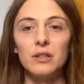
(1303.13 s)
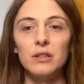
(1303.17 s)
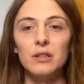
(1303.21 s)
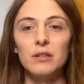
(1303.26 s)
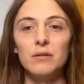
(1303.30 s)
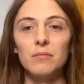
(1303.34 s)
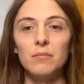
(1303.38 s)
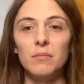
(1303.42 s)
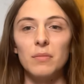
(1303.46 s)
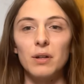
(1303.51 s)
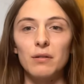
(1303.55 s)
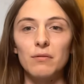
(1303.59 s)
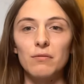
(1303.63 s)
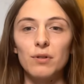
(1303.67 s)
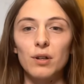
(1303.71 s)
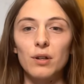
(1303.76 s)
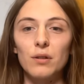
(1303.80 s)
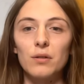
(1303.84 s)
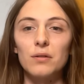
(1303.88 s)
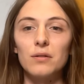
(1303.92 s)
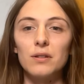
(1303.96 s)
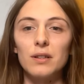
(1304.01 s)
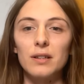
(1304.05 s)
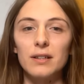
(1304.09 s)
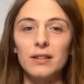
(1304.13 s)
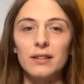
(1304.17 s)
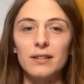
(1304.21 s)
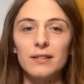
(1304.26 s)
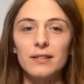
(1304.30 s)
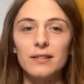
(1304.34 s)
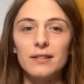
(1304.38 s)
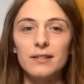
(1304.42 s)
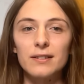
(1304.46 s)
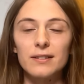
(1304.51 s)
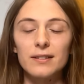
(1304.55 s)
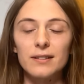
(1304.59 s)
my role
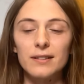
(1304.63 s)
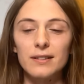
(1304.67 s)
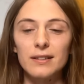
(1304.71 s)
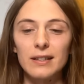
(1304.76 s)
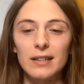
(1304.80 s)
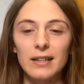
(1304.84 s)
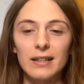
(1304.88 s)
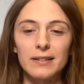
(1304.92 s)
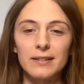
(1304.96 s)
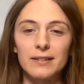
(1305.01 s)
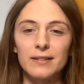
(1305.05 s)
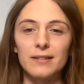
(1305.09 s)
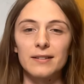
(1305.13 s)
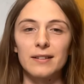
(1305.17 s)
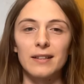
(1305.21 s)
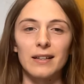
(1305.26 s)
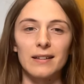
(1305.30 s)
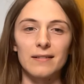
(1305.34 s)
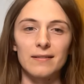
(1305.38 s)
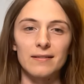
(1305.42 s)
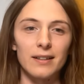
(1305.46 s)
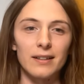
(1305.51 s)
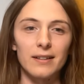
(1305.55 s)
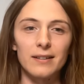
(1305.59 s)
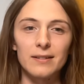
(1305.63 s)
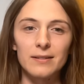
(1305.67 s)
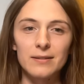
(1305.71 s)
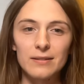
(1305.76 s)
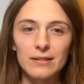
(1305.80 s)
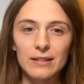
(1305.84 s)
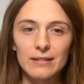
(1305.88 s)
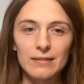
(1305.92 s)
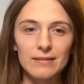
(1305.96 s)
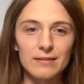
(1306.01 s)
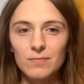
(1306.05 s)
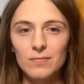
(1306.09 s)
is less like
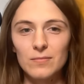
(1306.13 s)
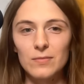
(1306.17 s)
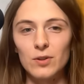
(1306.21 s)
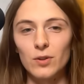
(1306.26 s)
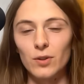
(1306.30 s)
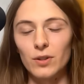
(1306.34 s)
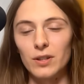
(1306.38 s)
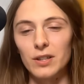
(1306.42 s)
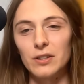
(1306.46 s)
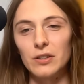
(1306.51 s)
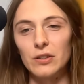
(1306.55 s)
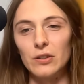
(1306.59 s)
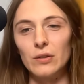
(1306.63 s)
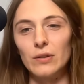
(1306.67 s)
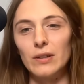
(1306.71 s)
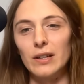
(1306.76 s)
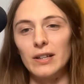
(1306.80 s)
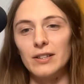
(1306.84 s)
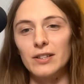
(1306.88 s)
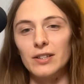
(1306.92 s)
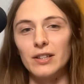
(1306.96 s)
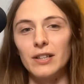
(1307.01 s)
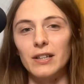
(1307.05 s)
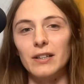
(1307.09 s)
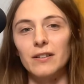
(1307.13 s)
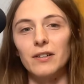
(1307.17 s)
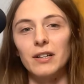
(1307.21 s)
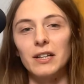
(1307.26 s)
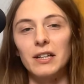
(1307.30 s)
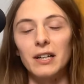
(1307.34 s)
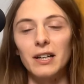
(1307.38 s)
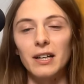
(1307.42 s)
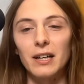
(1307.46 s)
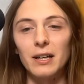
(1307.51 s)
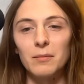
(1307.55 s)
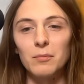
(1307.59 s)
traditional engineering
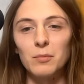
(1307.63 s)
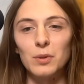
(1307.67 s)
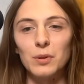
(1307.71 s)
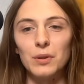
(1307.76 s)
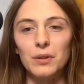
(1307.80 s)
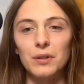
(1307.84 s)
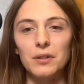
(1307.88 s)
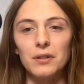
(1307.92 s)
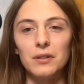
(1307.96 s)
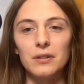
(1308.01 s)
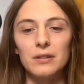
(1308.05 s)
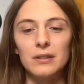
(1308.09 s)
and more